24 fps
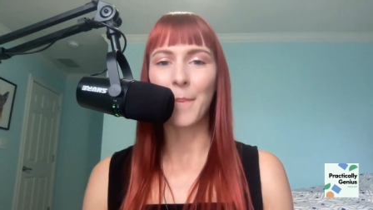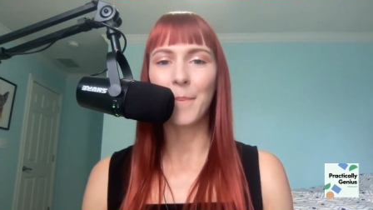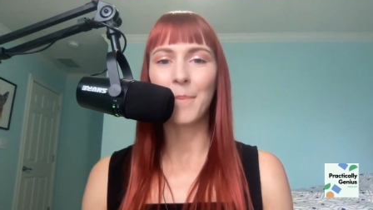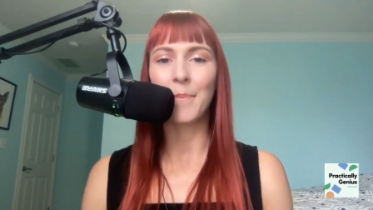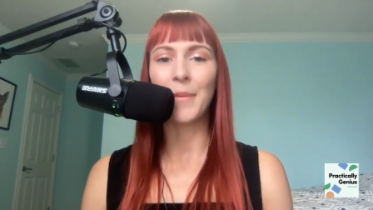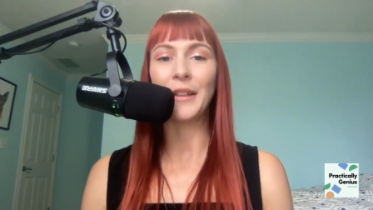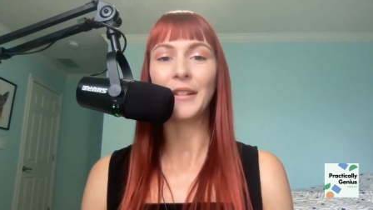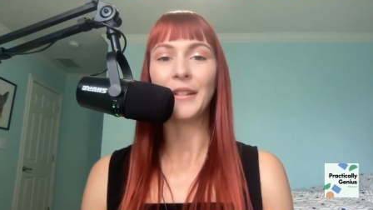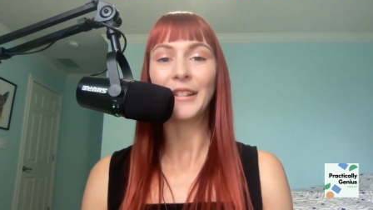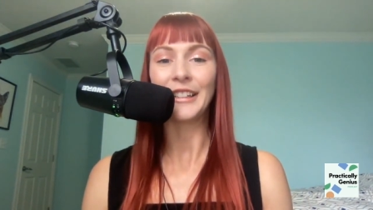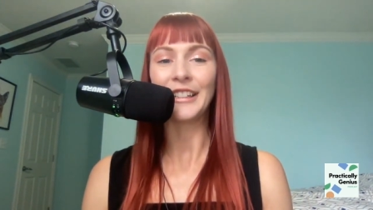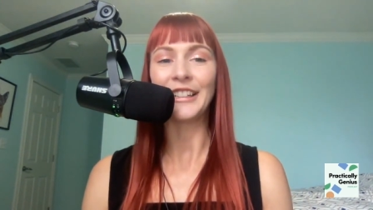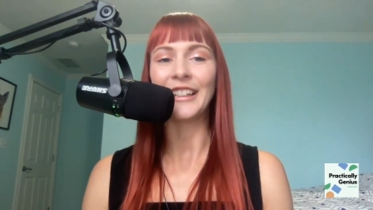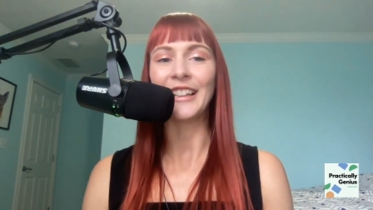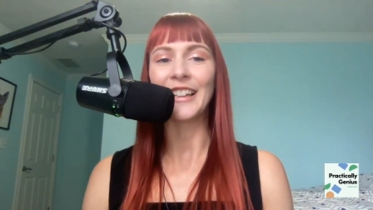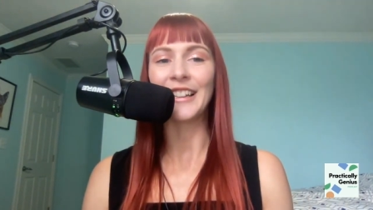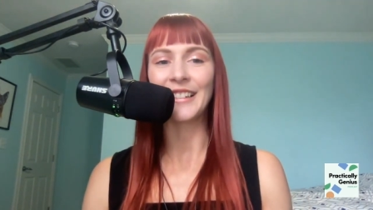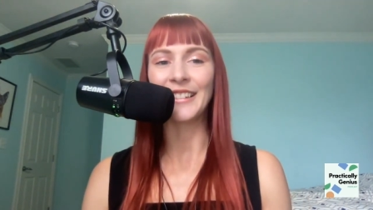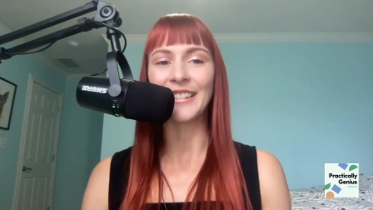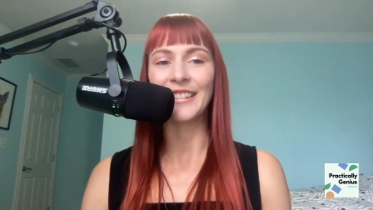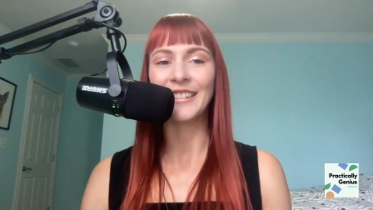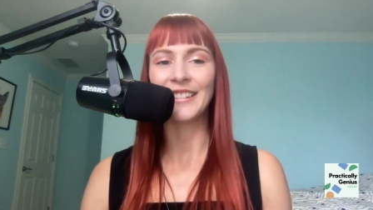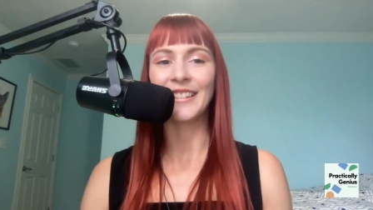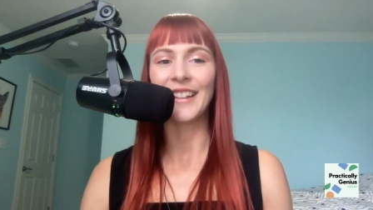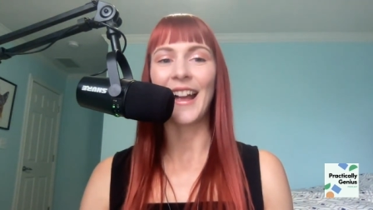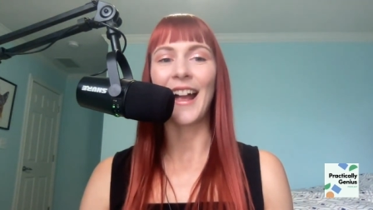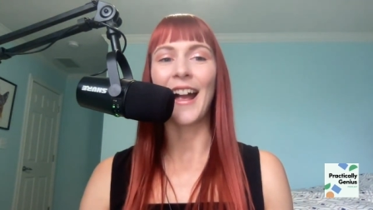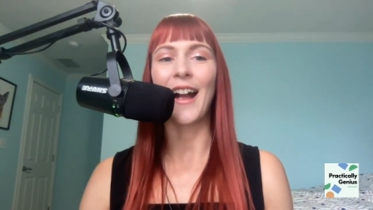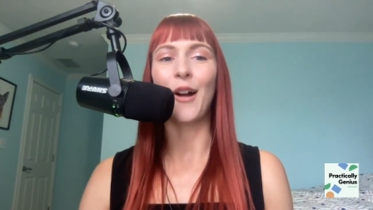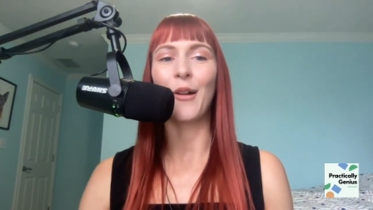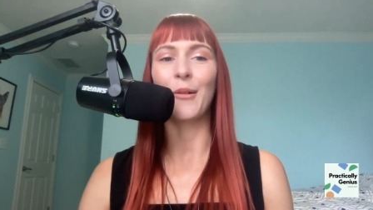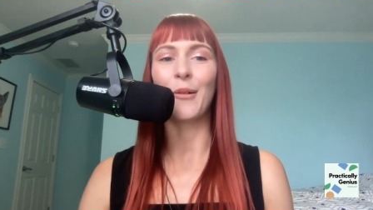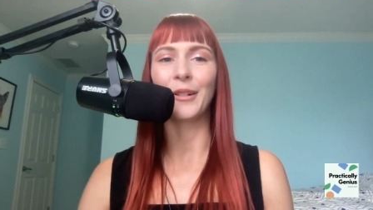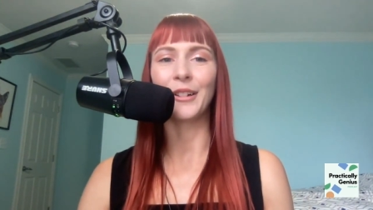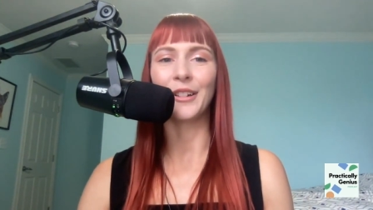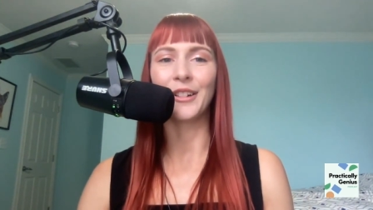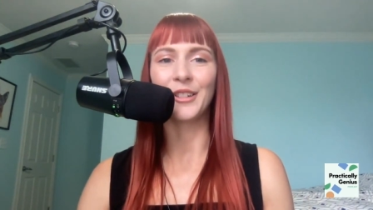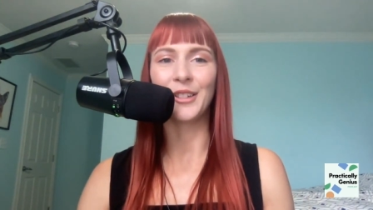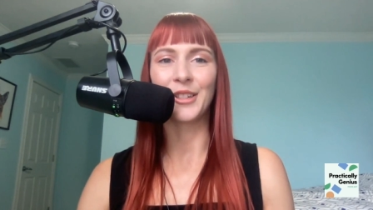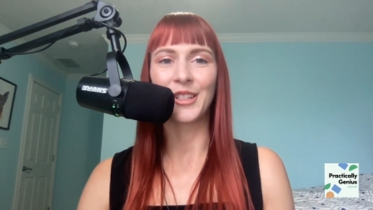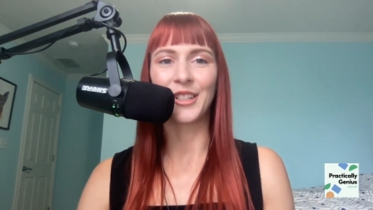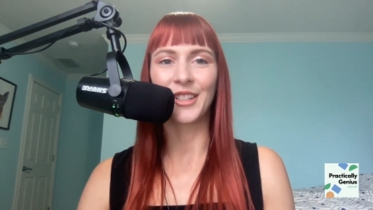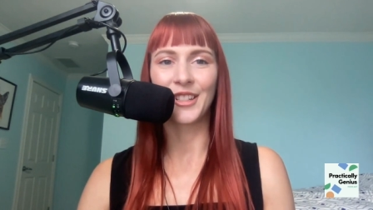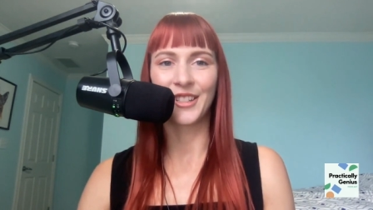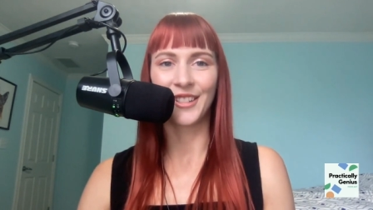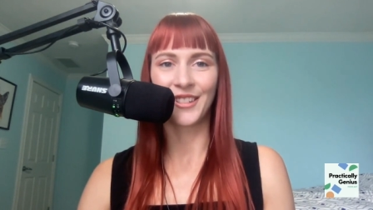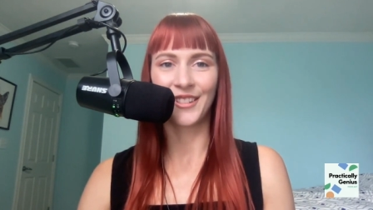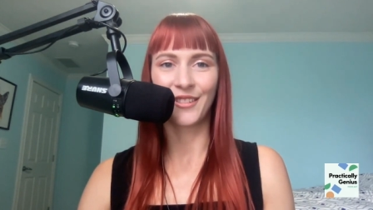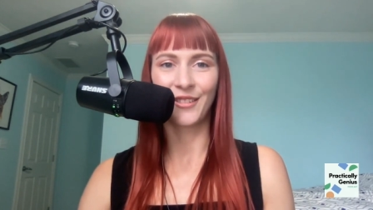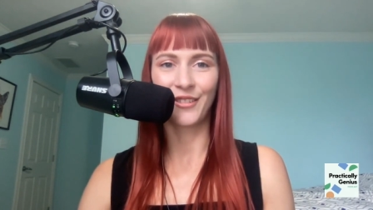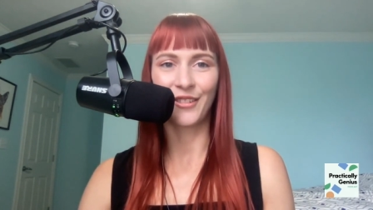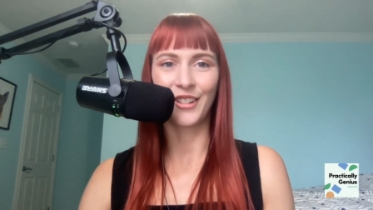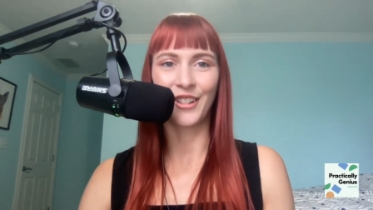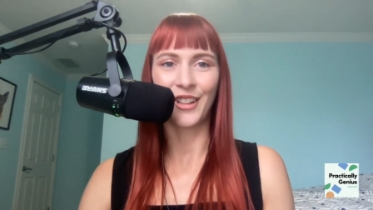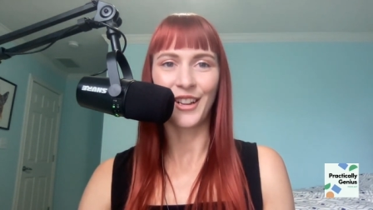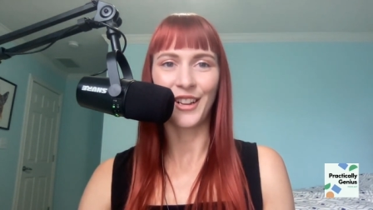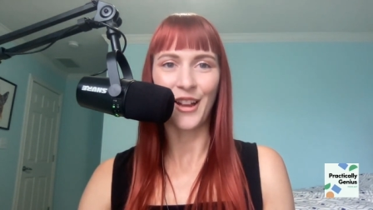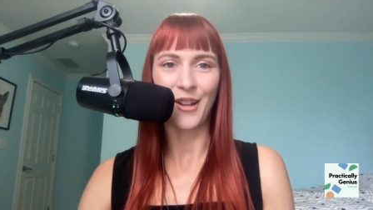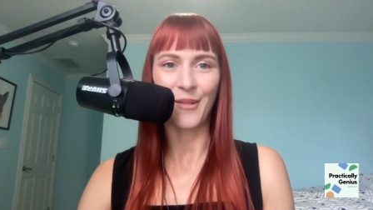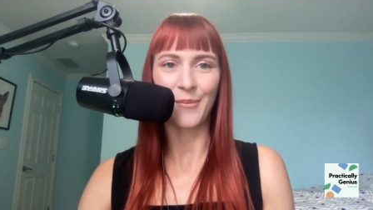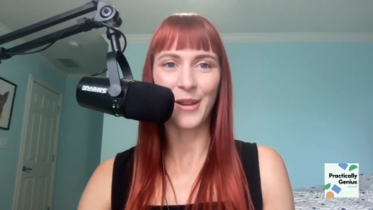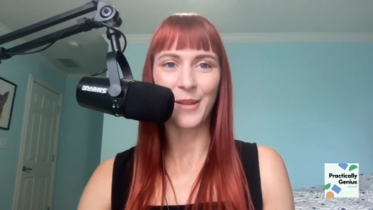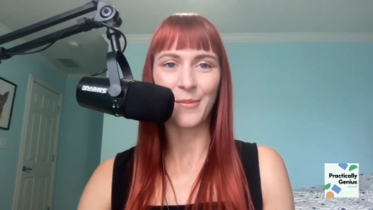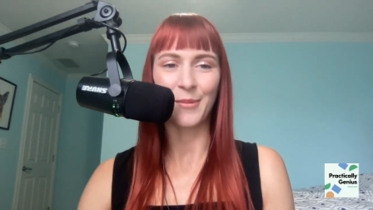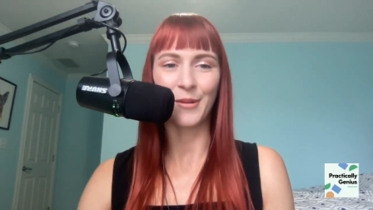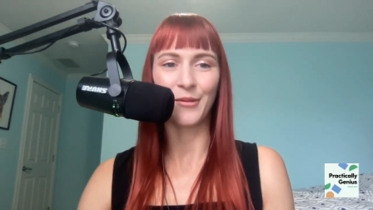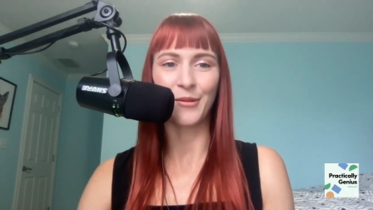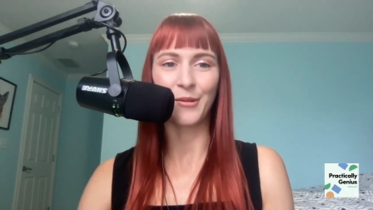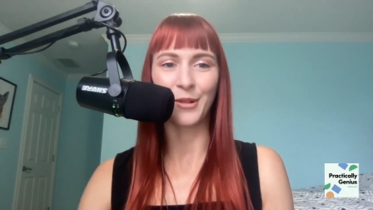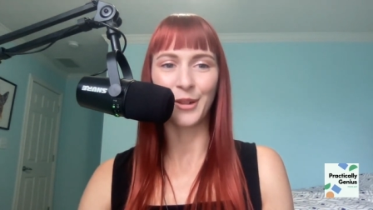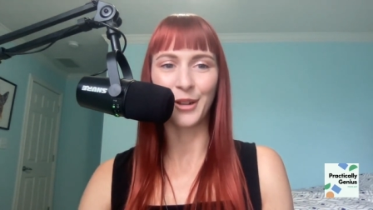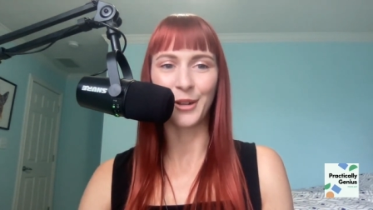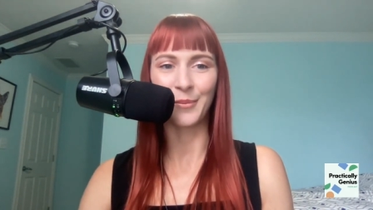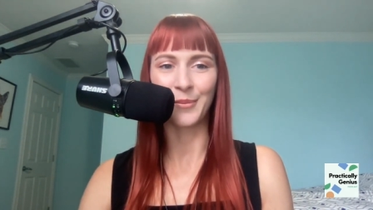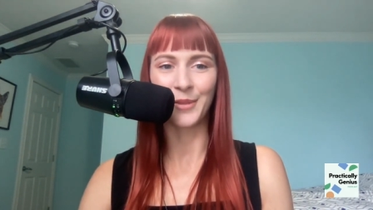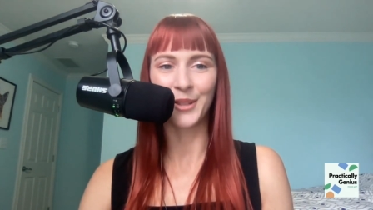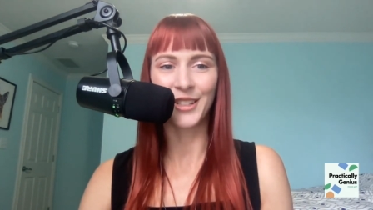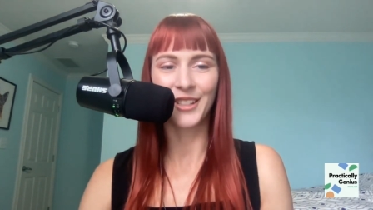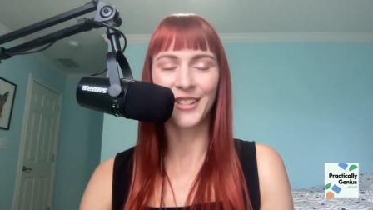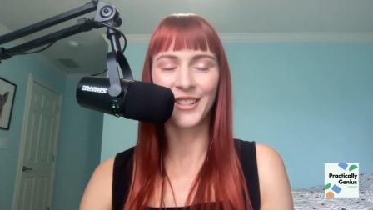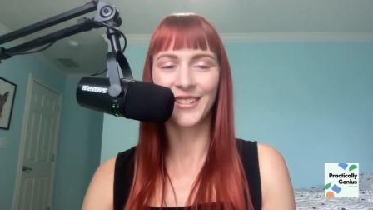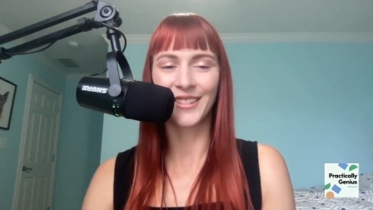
billion hours filling out paper forms.